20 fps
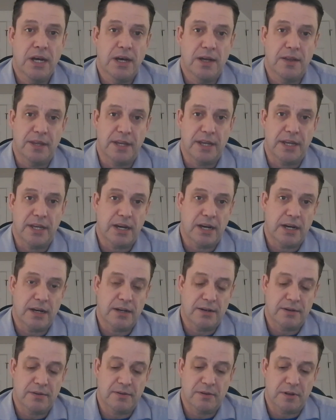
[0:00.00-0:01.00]

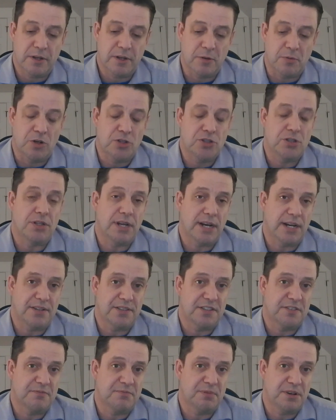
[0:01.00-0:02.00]
the commercial lines
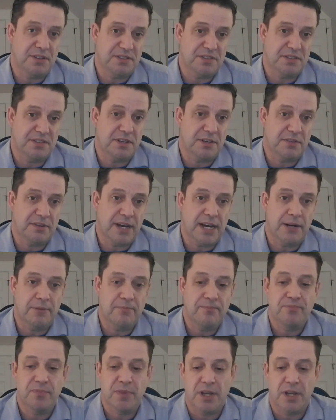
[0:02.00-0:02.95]
experiences they've had.